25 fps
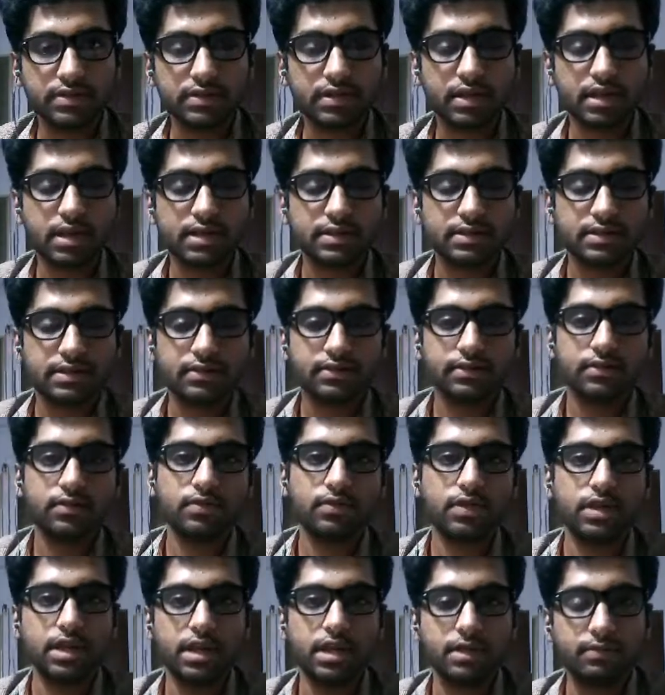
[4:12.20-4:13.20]
Gustave
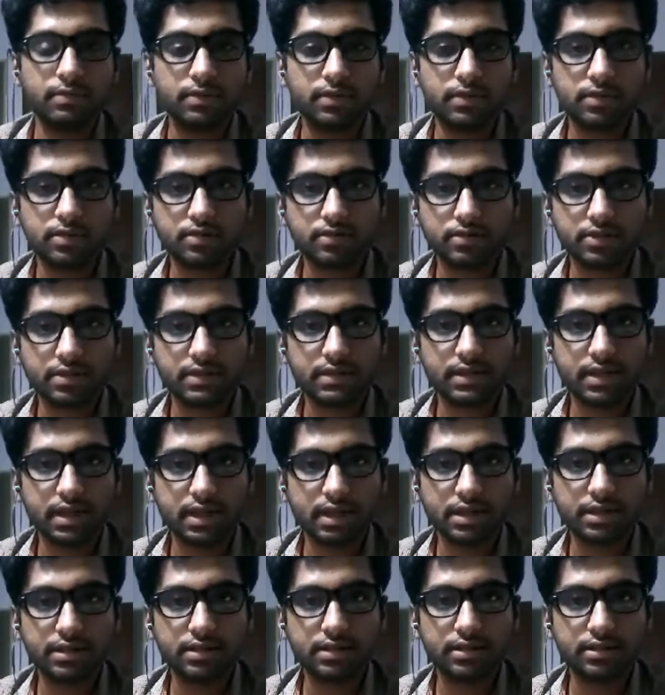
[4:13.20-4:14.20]
could able to
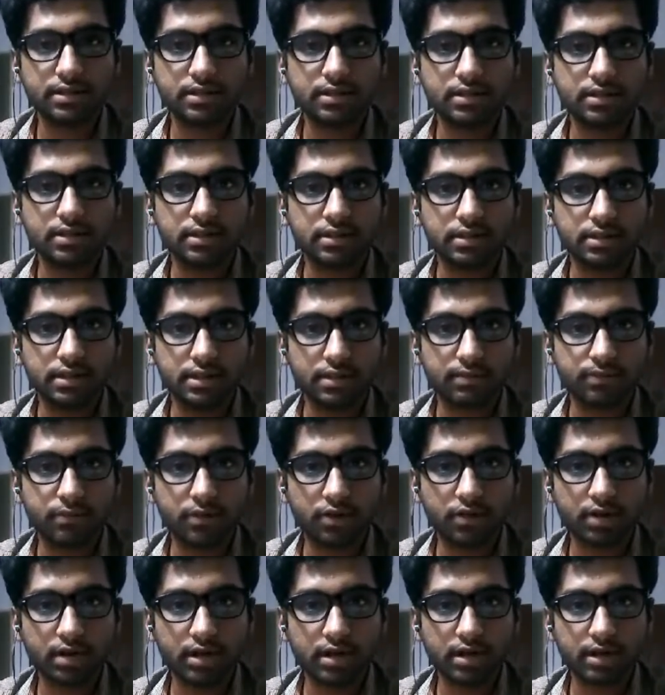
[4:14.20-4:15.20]
design that
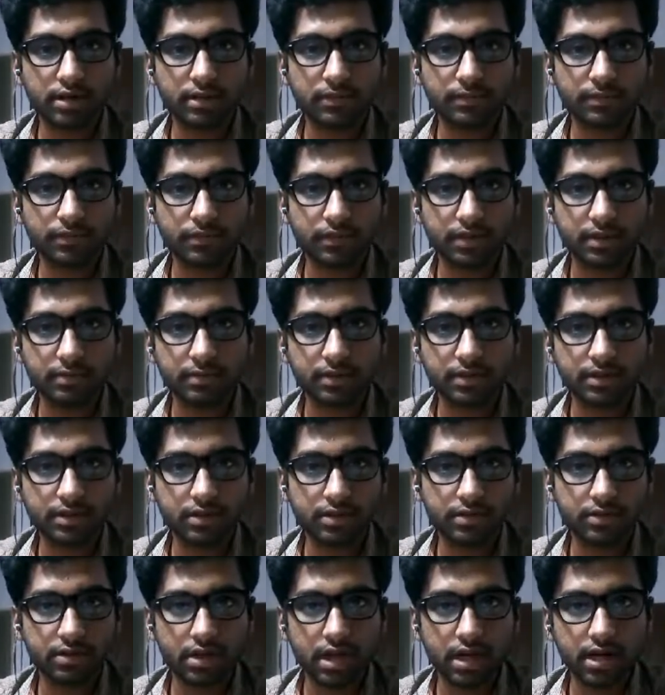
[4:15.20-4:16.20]
product,
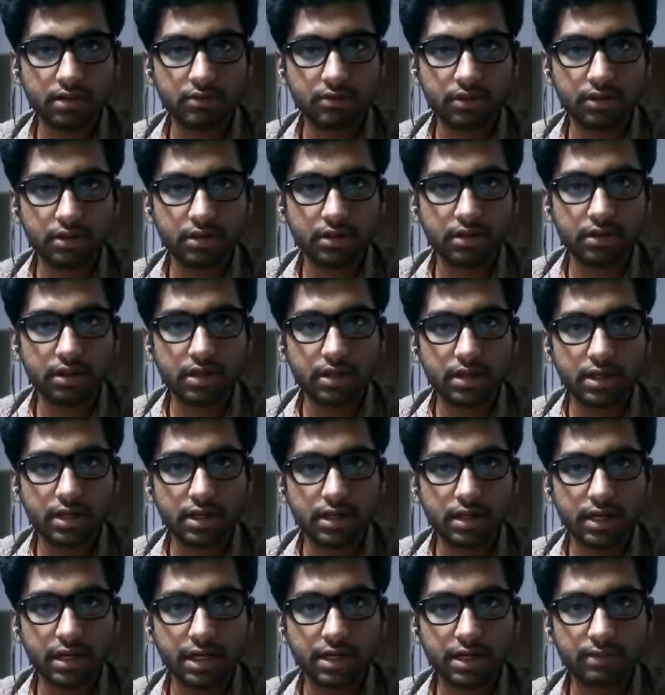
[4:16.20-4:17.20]
the tower,
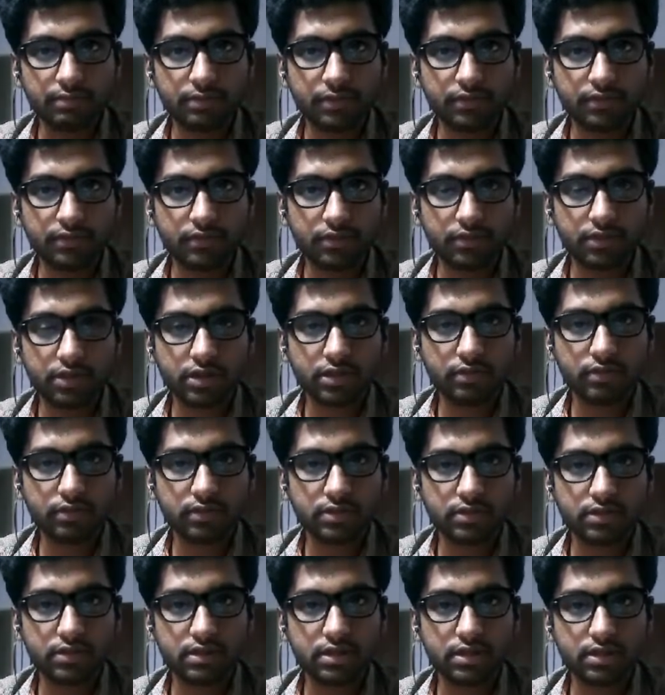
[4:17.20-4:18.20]
right before it
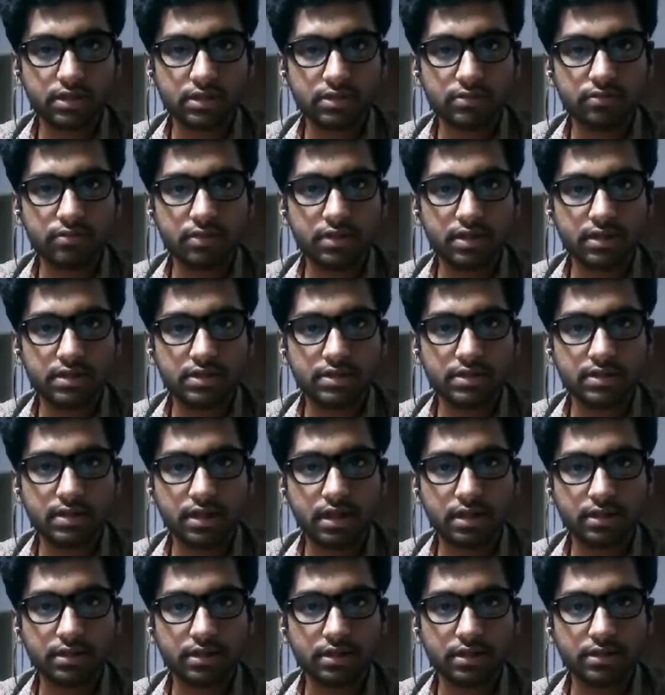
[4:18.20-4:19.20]
was just being
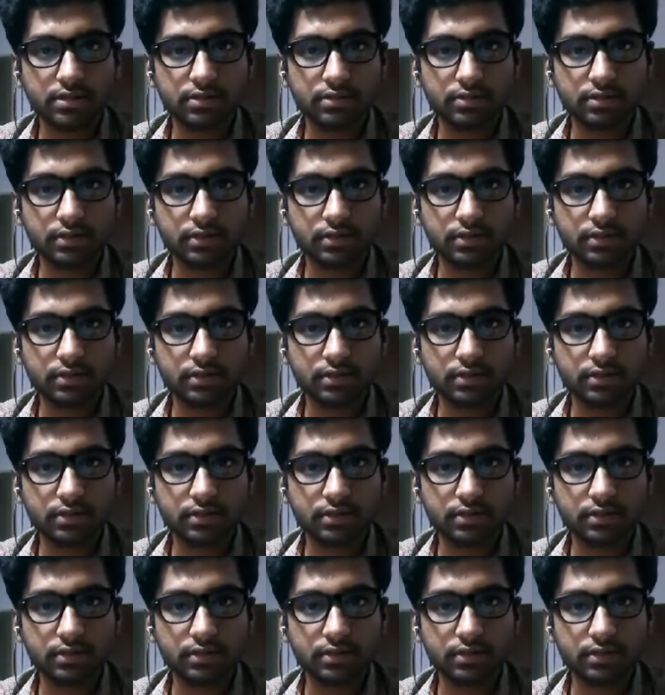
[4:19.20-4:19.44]
started.